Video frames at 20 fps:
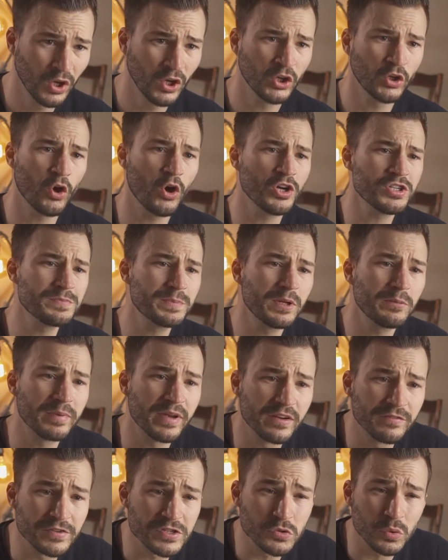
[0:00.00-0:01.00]
Your hospital
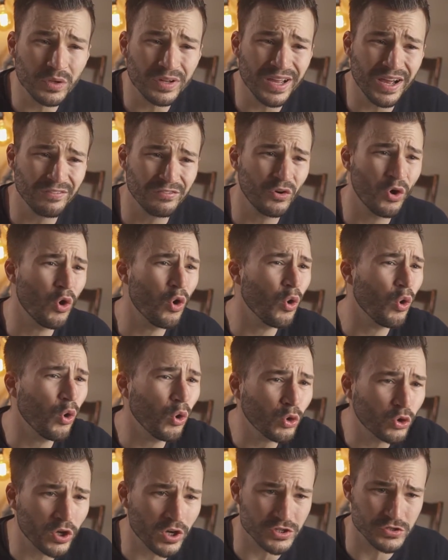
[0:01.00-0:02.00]
benefits will cover
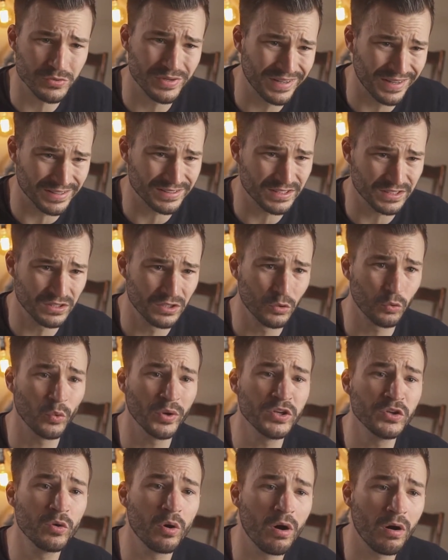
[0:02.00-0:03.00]
all costs related
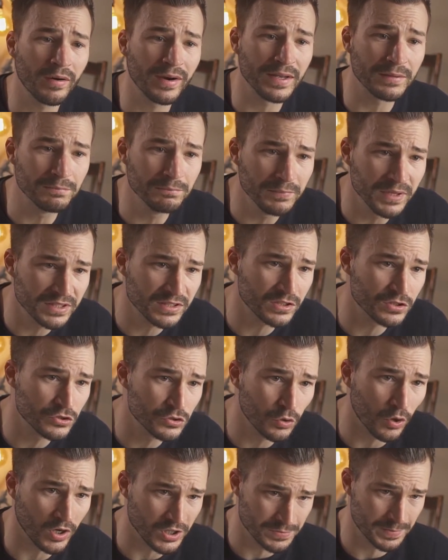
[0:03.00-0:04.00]
when you are admitted
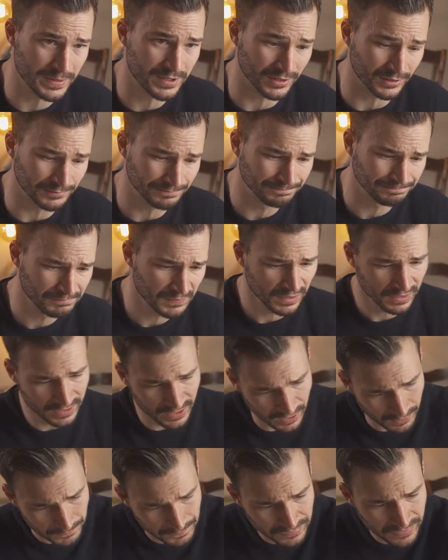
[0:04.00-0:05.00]
to hospital.
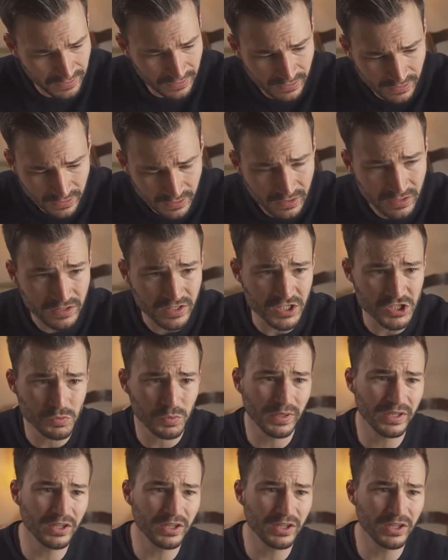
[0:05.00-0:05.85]
Now, this will